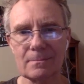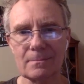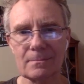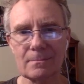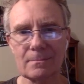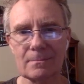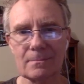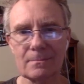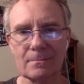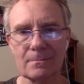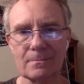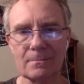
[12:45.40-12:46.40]

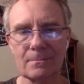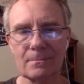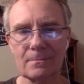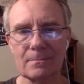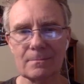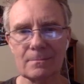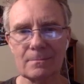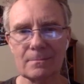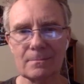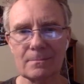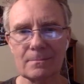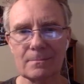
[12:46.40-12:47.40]

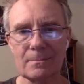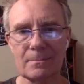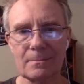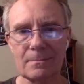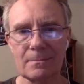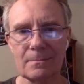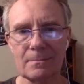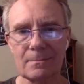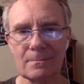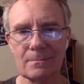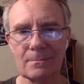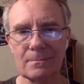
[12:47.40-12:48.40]

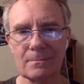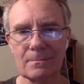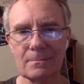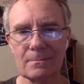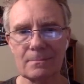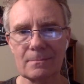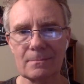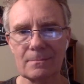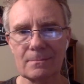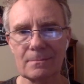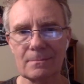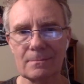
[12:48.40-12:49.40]

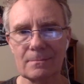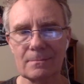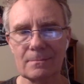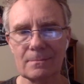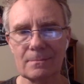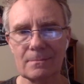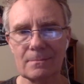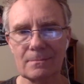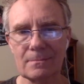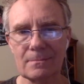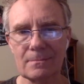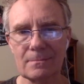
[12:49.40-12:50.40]

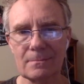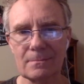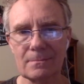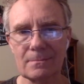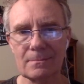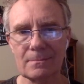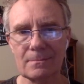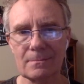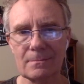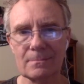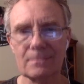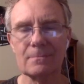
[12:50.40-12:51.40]

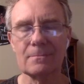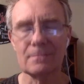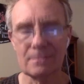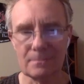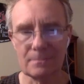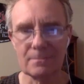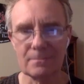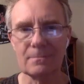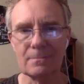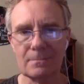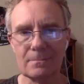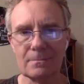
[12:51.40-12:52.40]

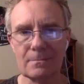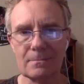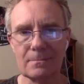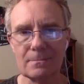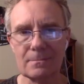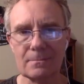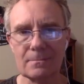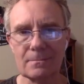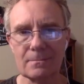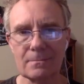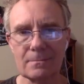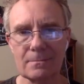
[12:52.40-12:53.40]
(silent)